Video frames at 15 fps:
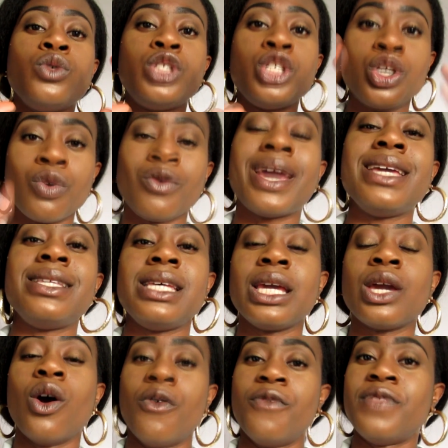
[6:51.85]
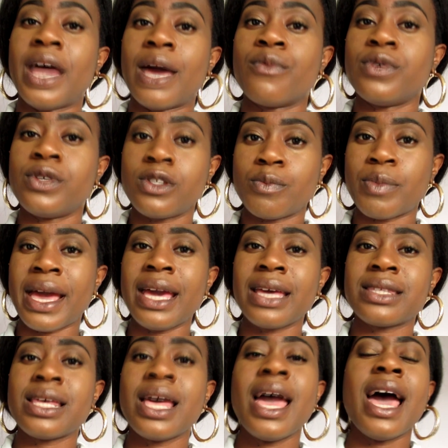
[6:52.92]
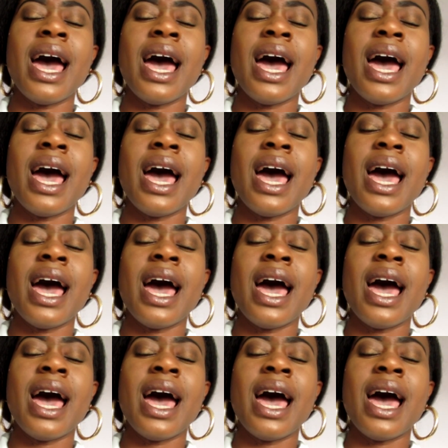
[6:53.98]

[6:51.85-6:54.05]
degrading of that respect.